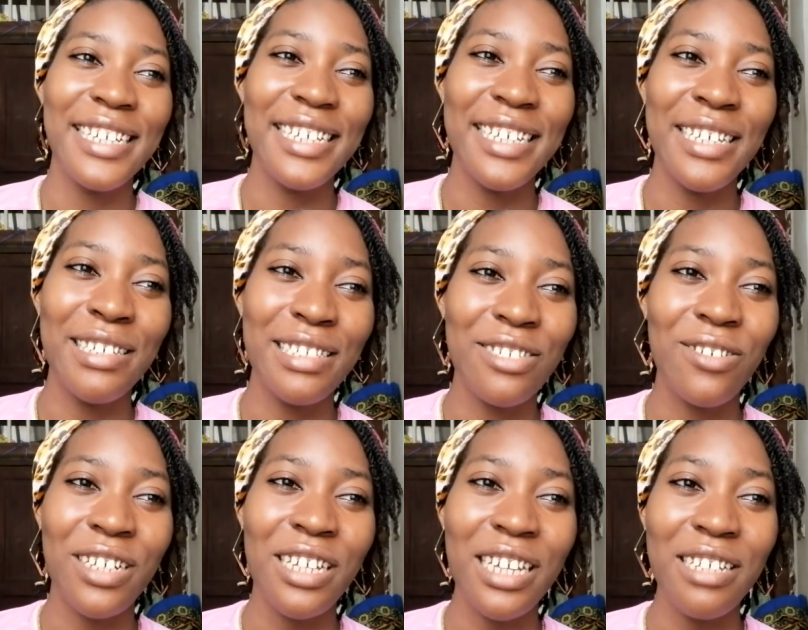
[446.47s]

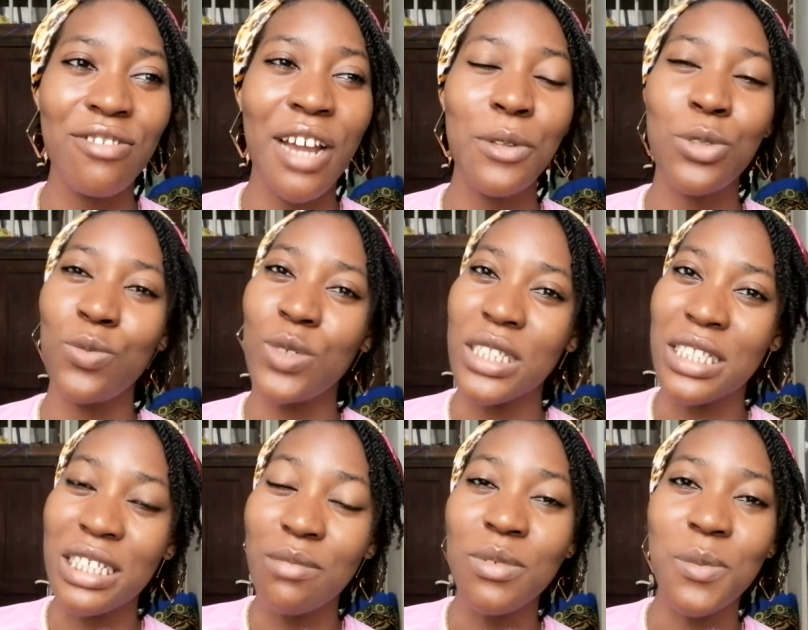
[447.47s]
he trying to
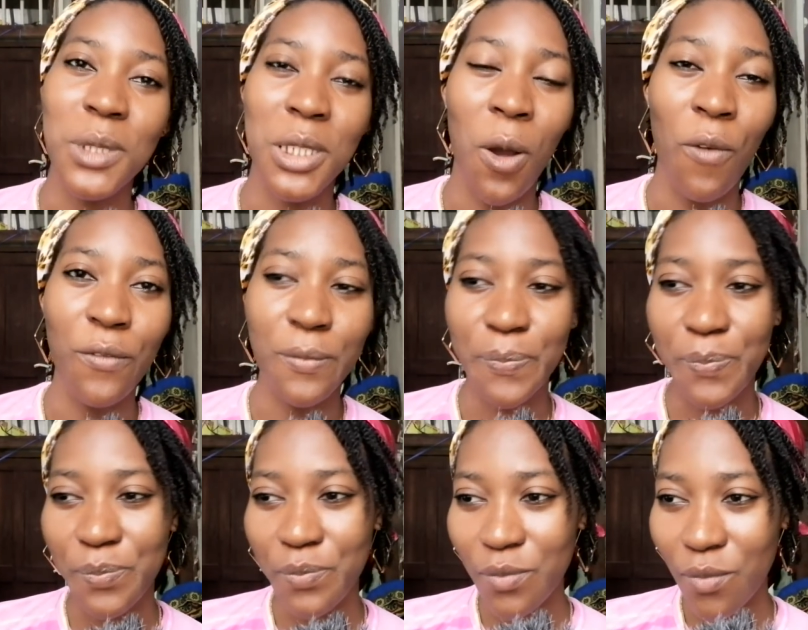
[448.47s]
redeem himself
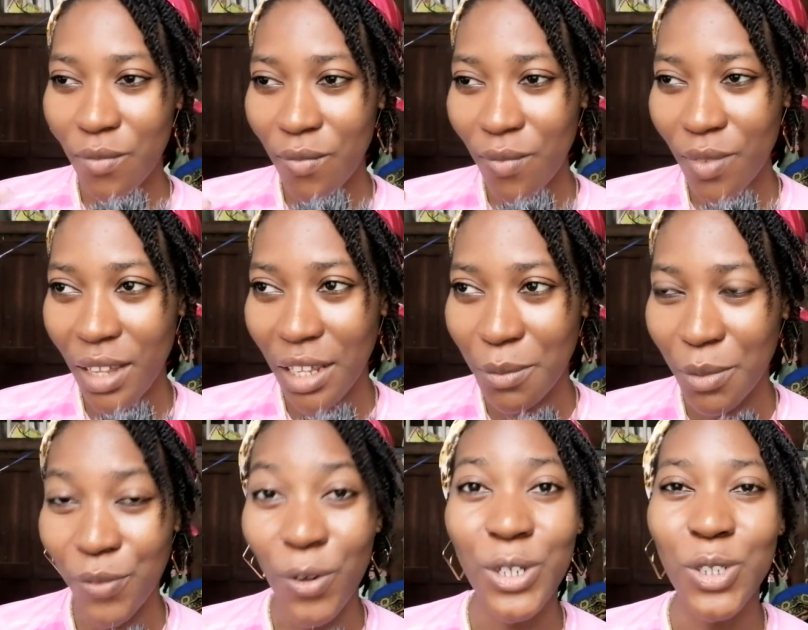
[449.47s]

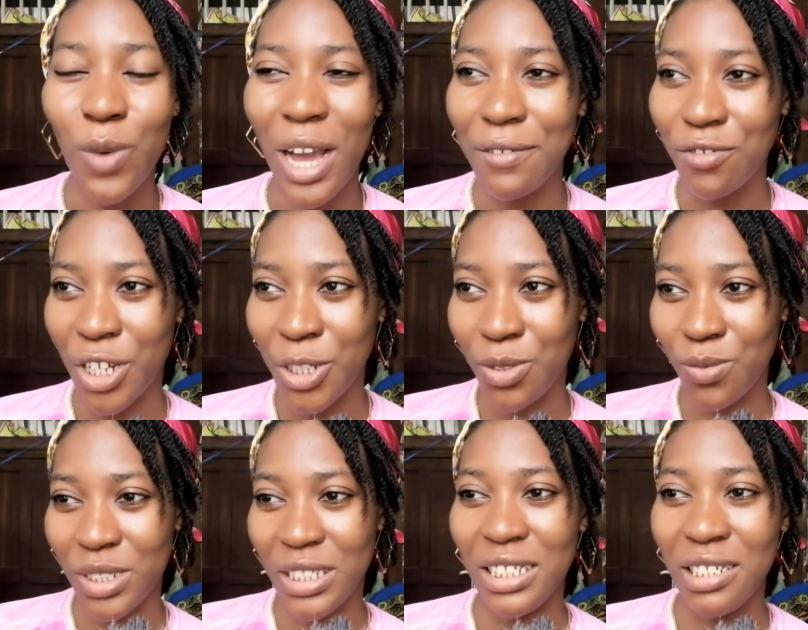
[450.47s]
before his wife, trying to
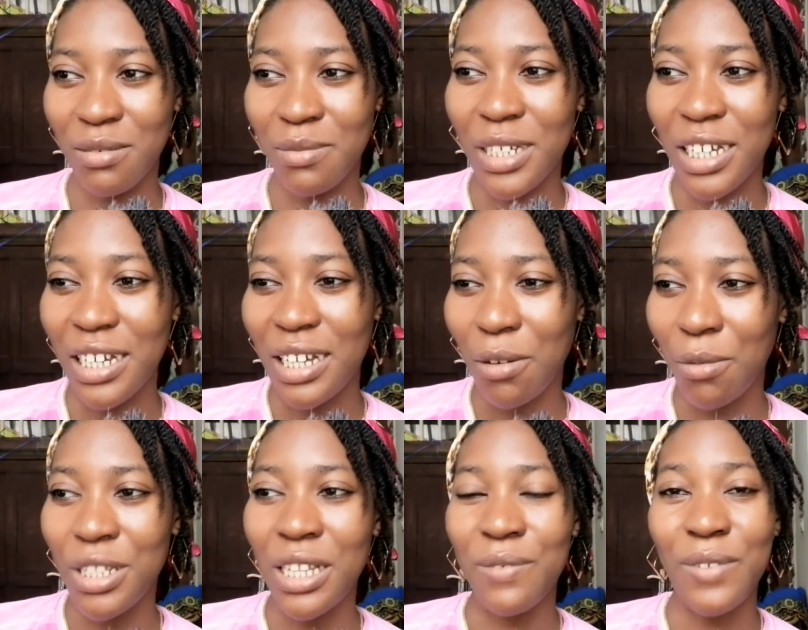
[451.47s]
redeem
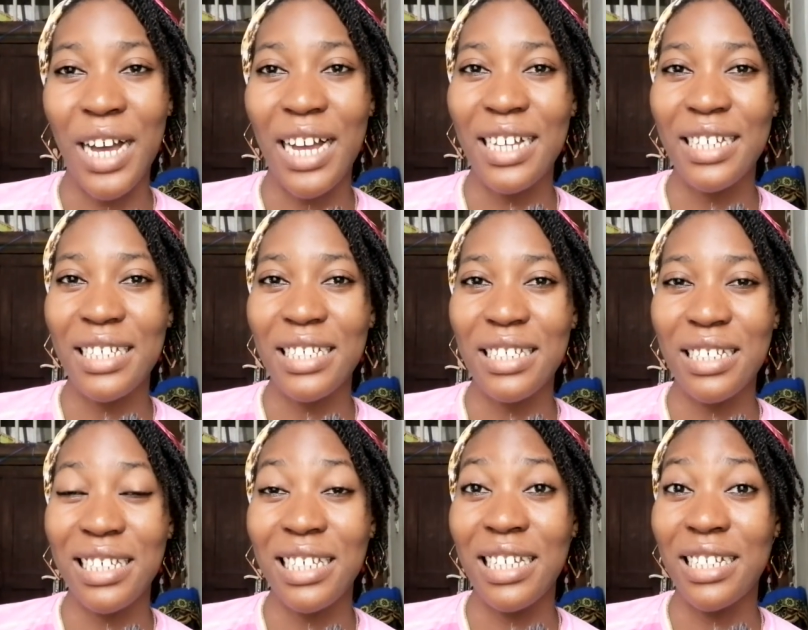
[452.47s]
whatever
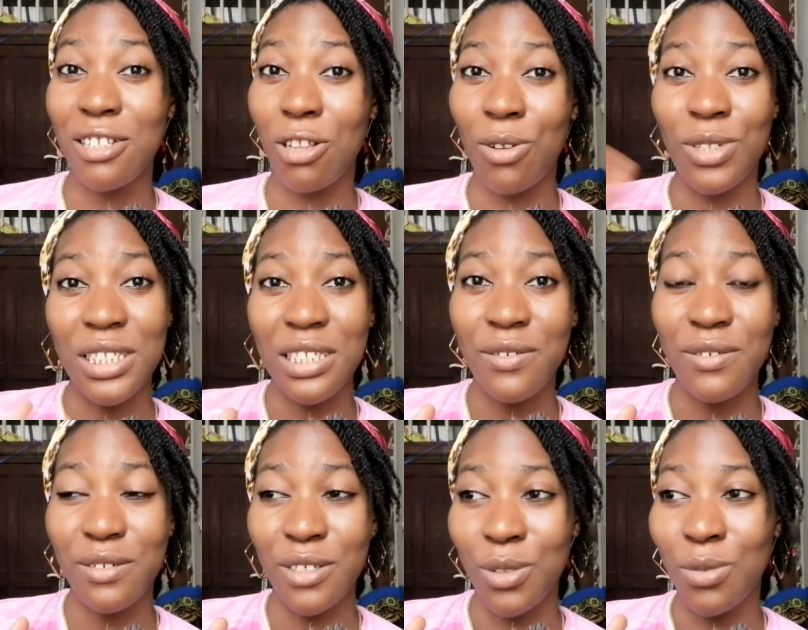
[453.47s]
he has lost,
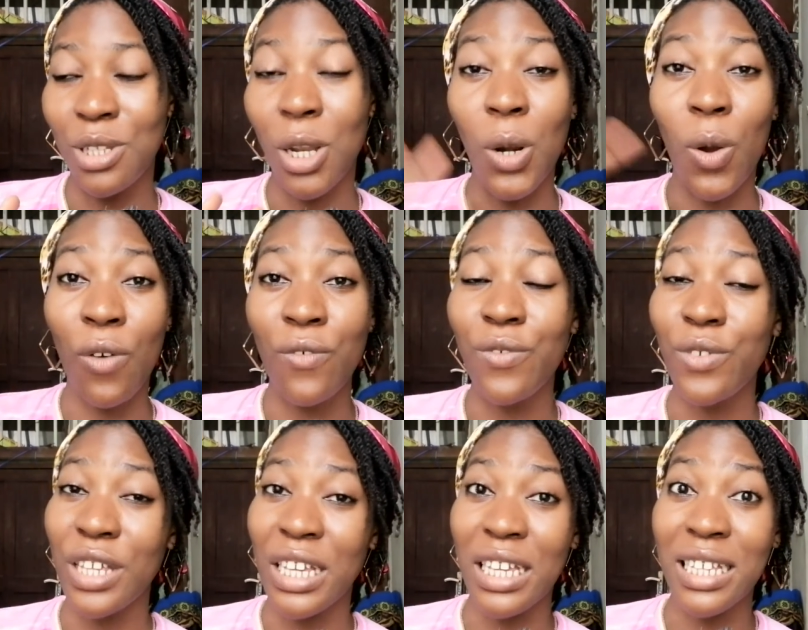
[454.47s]
the love
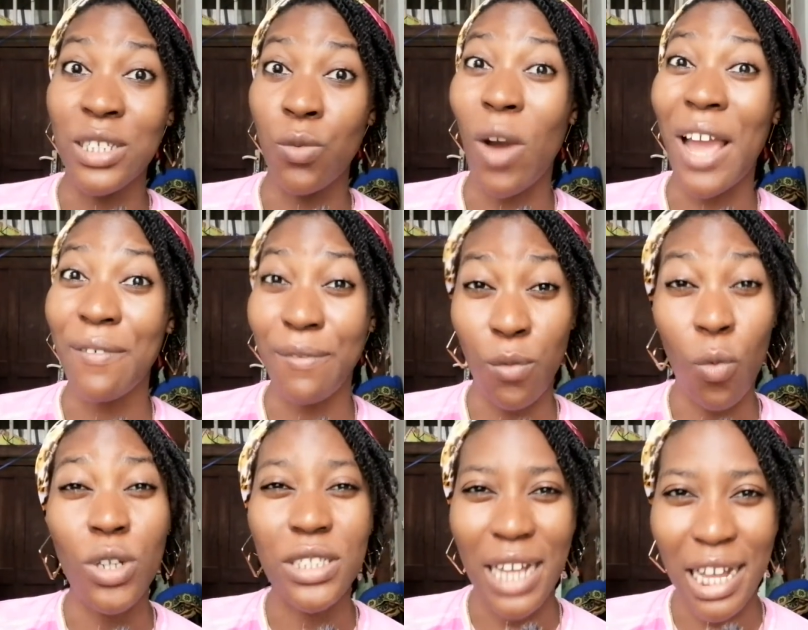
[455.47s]
his wife
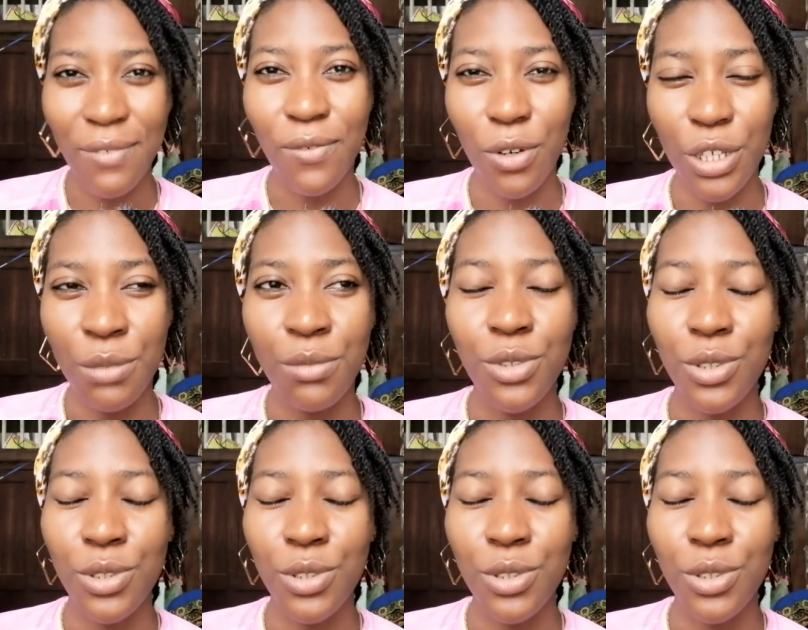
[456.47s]
once had for him.